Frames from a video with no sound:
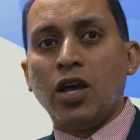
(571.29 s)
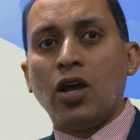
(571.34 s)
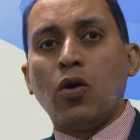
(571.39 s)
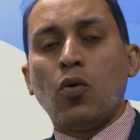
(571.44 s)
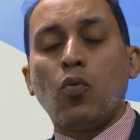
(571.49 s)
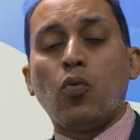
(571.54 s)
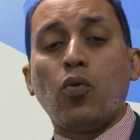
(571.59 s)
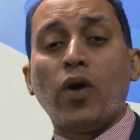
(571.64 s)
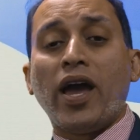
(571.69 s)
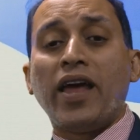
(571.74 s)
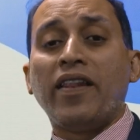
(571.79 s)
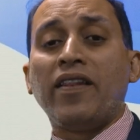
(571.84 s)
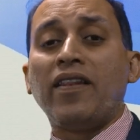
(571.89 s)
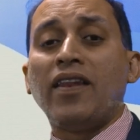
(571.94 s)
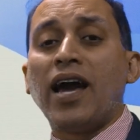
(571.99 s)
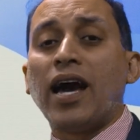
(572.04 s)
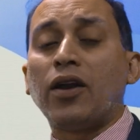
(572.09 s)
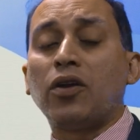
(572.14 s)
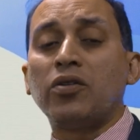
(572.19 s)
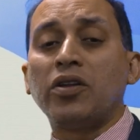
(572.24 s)
and
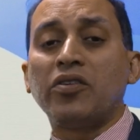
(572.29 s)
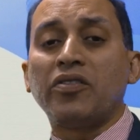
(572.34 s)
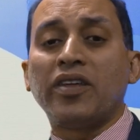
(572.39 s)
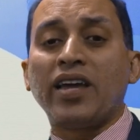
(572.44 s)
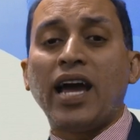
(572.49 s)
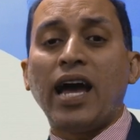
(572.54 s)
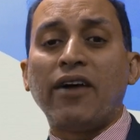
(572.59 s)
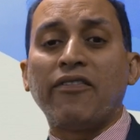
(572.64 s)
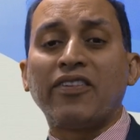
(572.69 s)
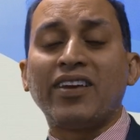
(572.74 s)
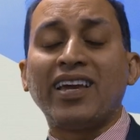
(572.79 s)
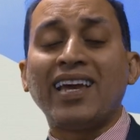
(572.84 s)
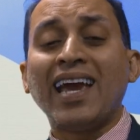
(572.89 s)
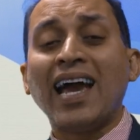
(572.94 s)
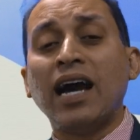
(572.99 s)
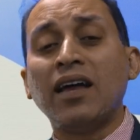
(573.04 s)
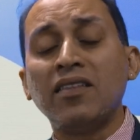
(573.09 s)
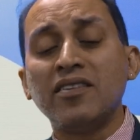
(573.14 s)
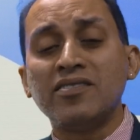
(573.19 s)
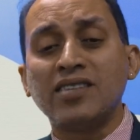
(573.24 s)
not only do they have
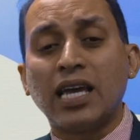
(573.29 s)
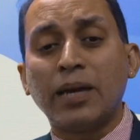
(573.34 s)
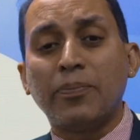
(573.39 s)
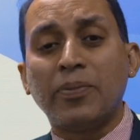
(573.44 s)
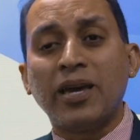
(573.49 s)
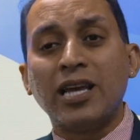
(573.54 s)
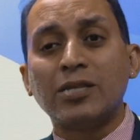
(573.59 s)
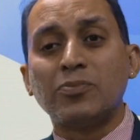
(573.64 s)
countless APs,